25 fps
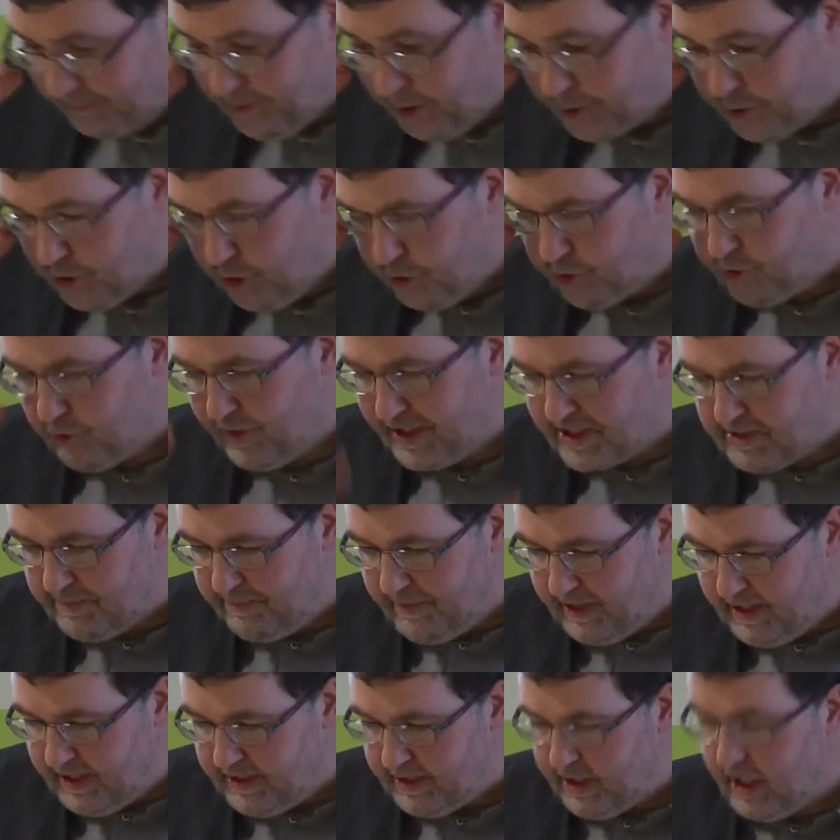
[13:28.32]
I'm not going to
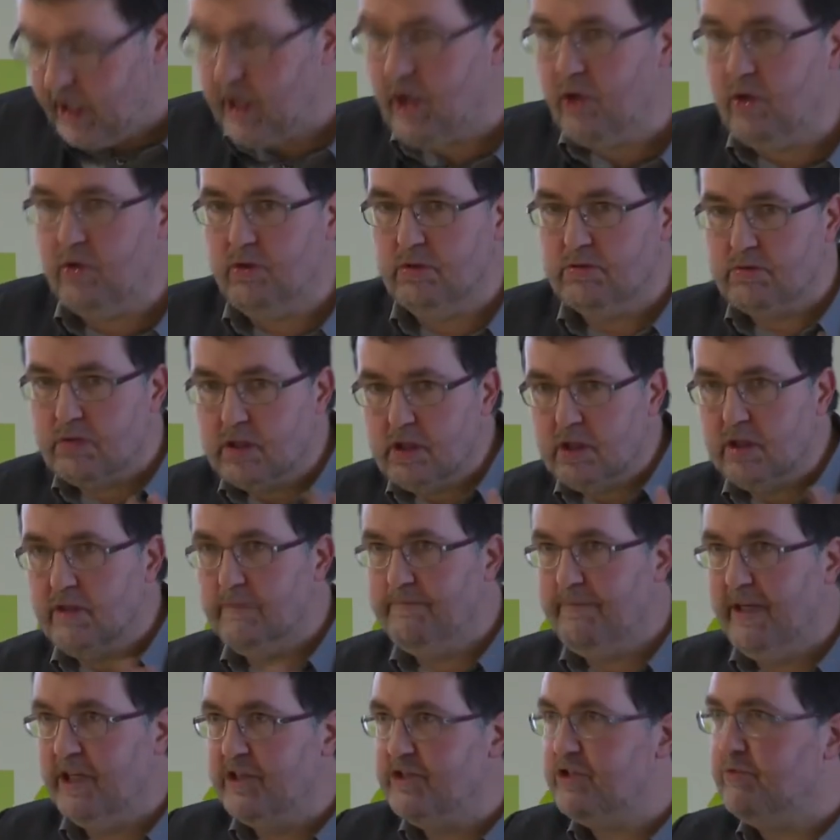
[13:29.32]
explain how uh,
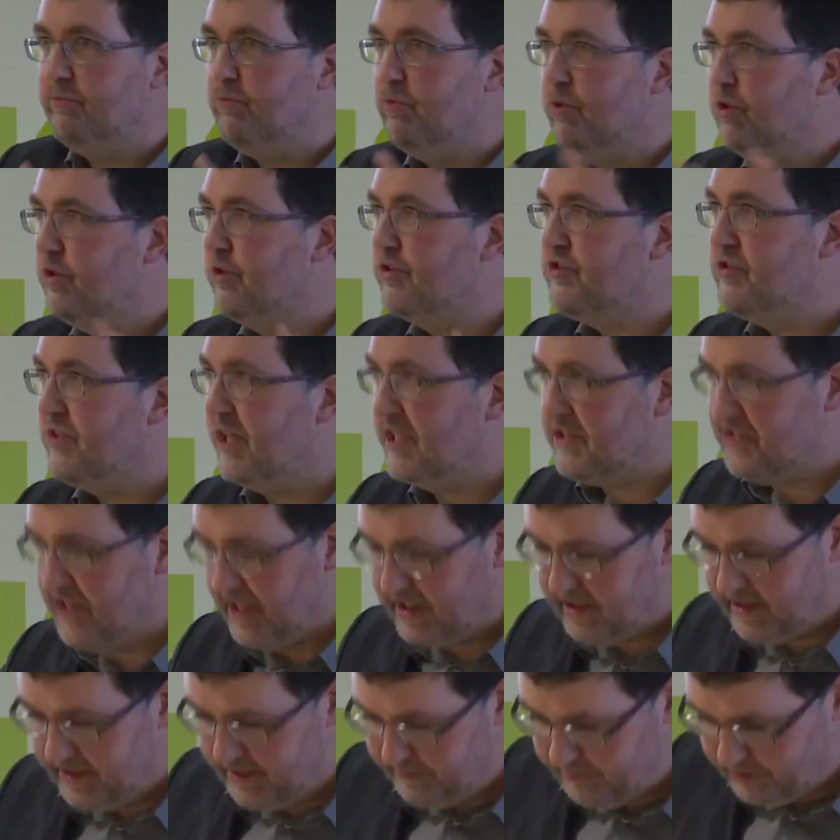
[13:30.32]
Belgium works
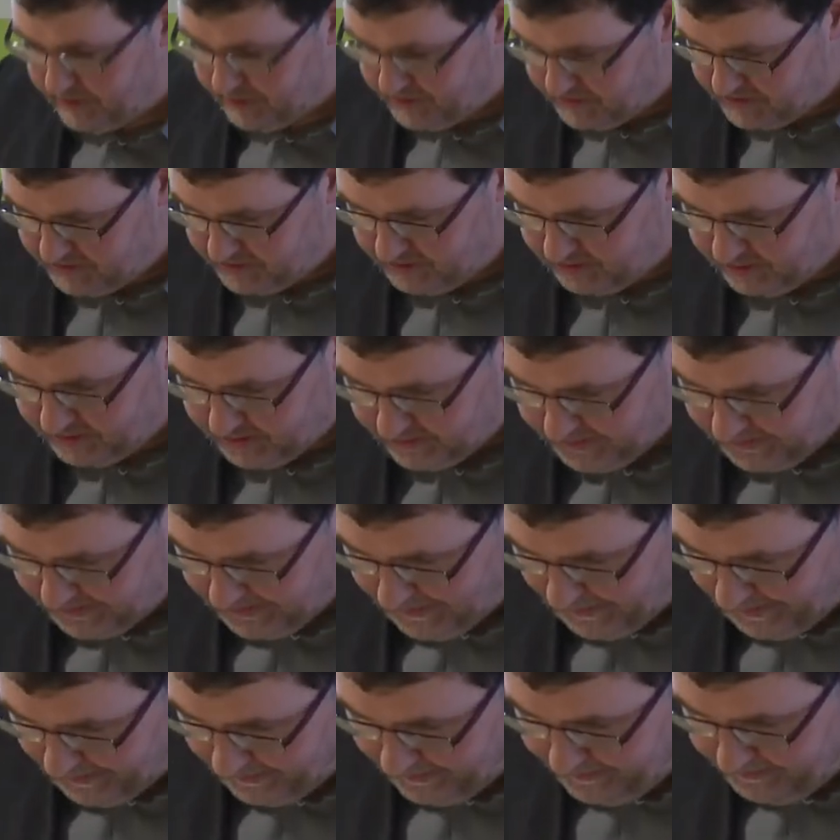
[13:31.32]
exactly because uh,
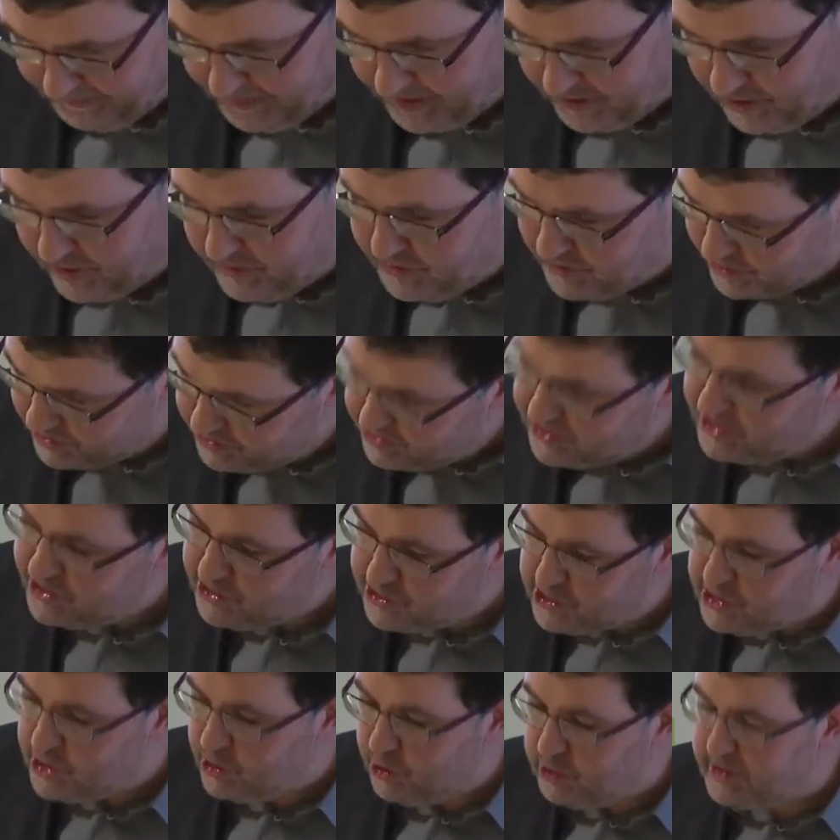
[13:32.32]
there's this,
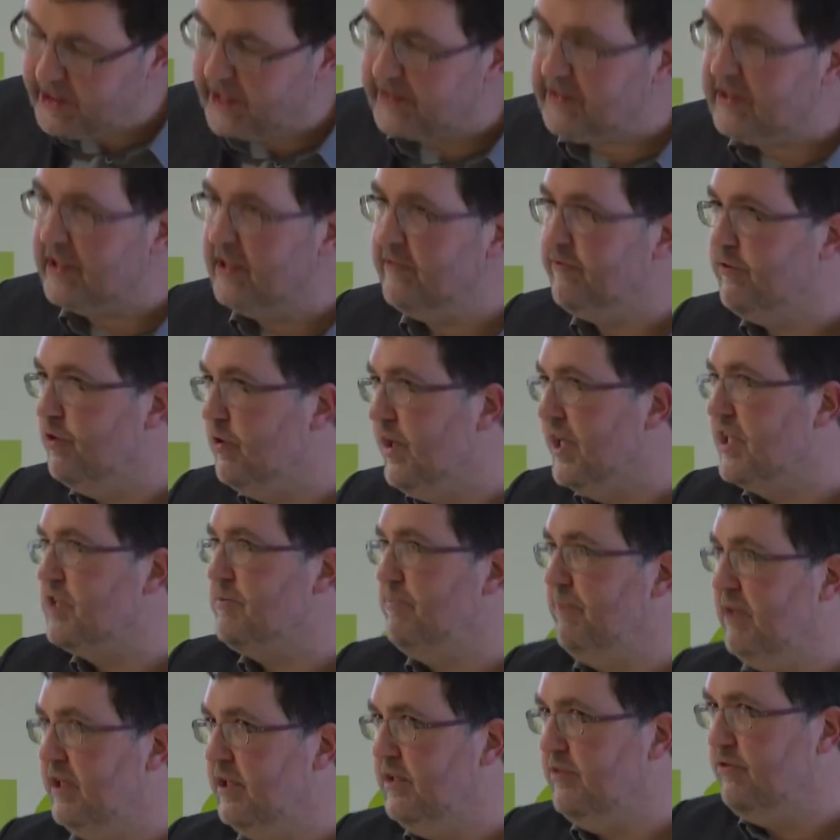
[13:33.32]
this, joke that if you
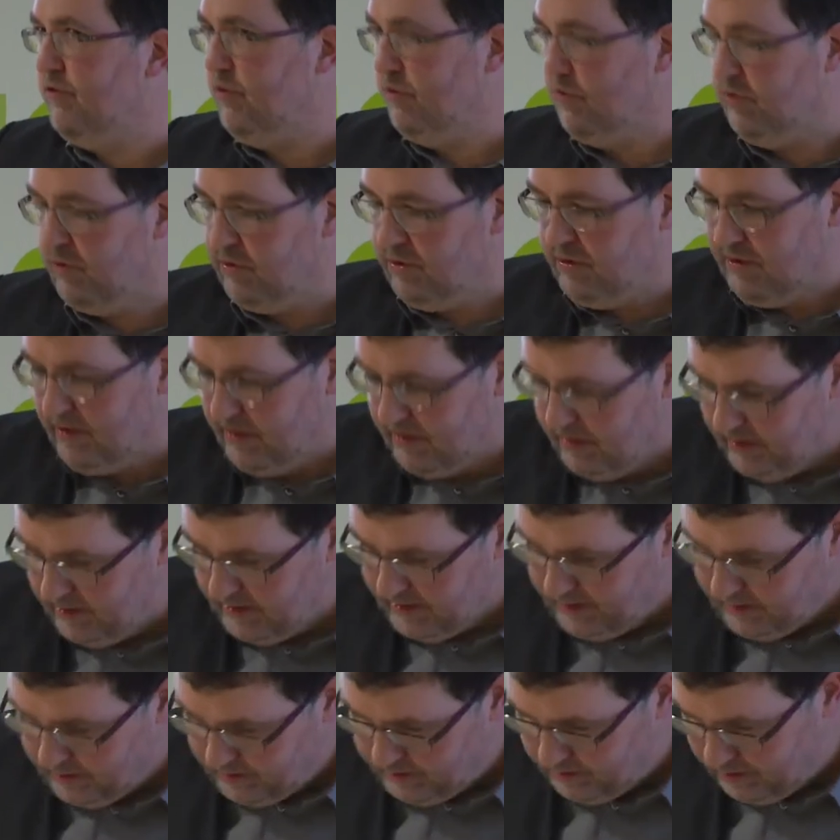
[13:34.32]
explain to
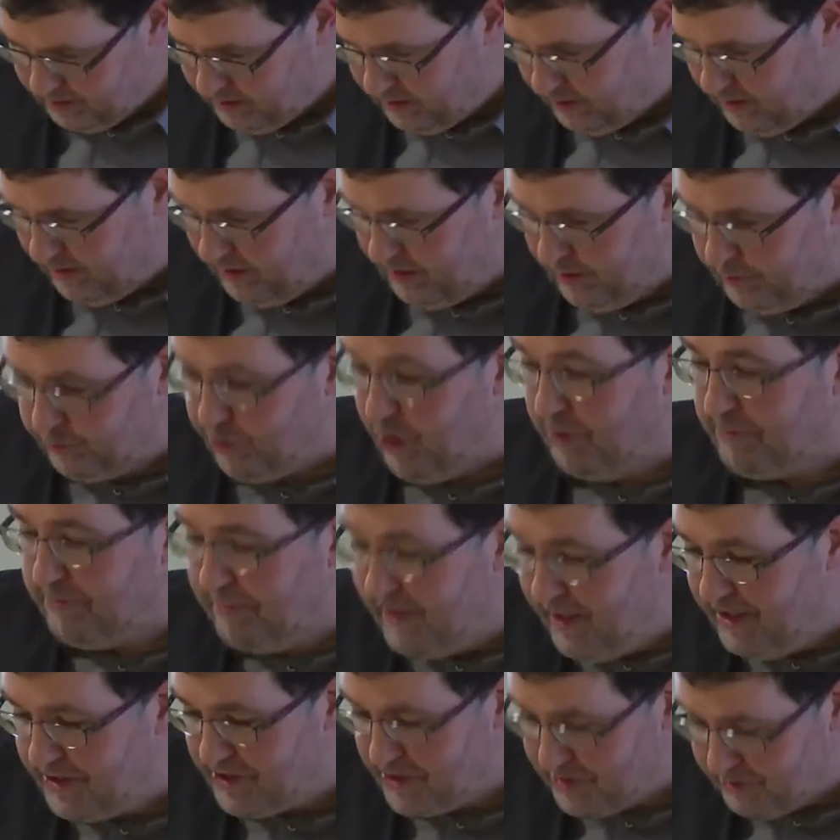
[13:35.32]
uh, a
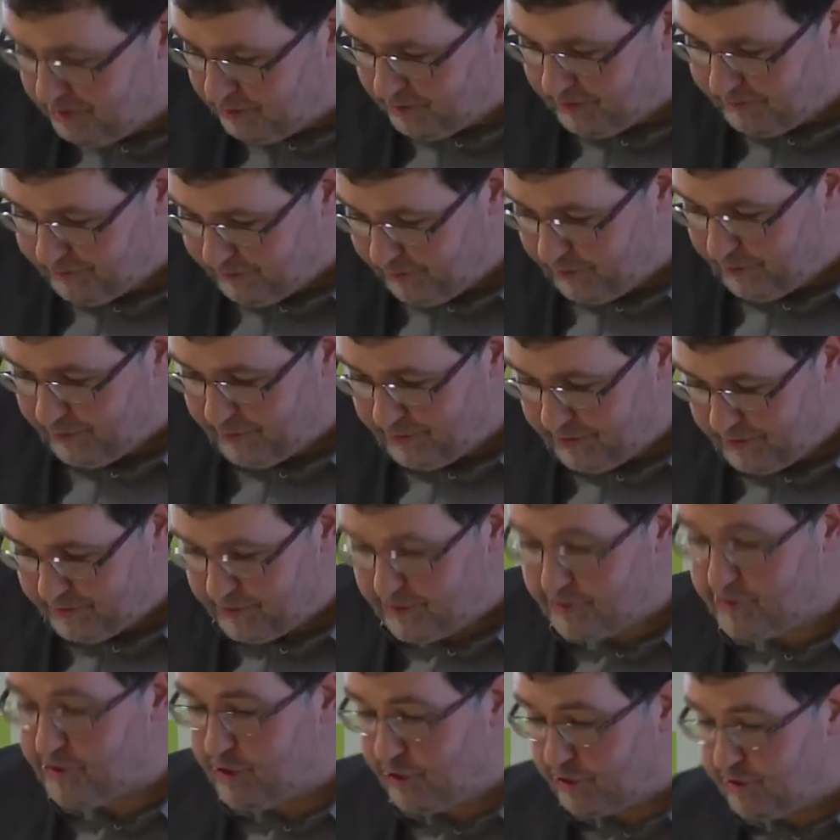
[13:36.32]
non-Belgian or a foreigner
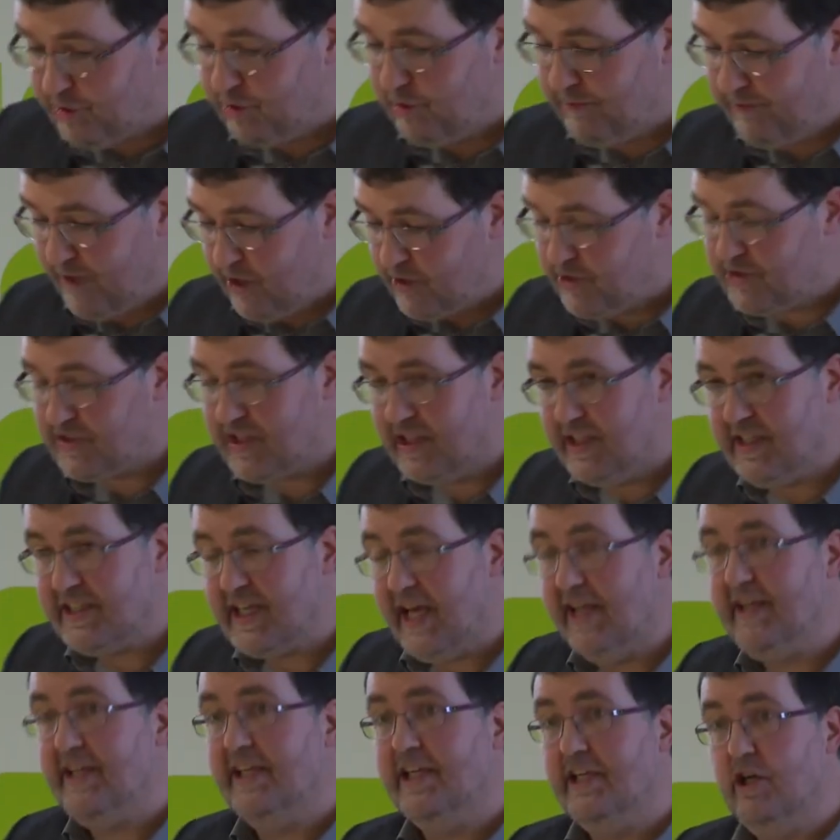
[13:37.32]
the structure of our state
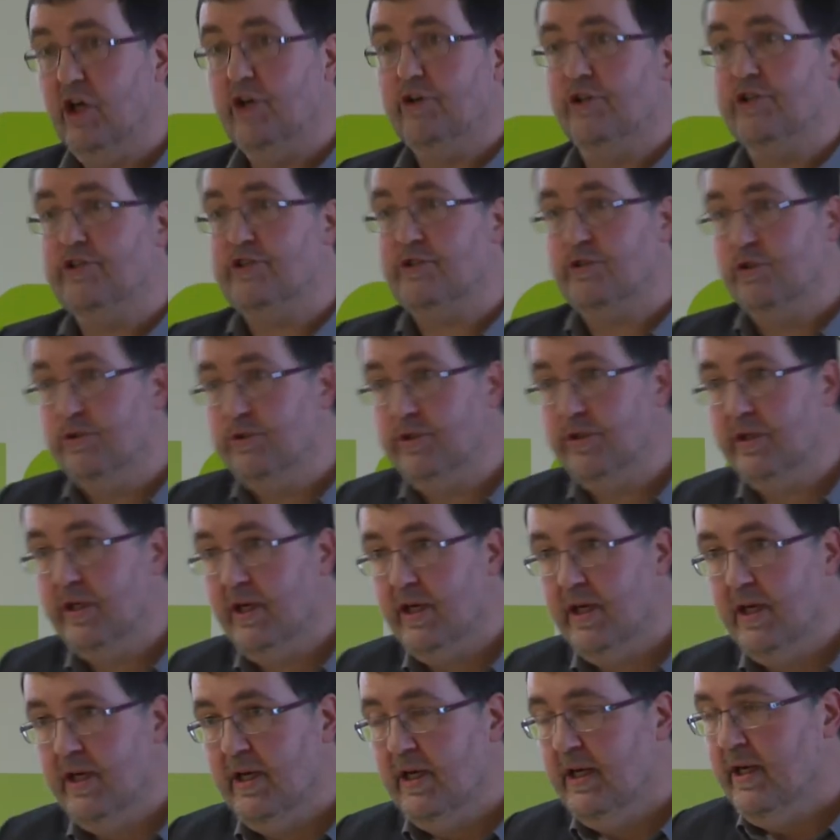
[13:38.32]
and he understood,
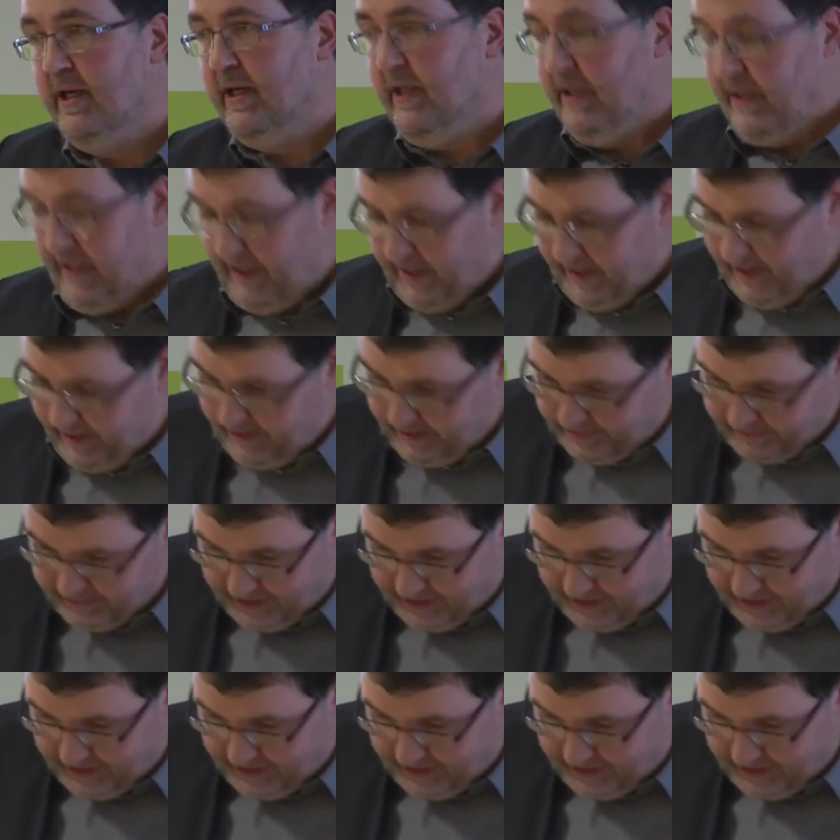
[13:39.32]
uh,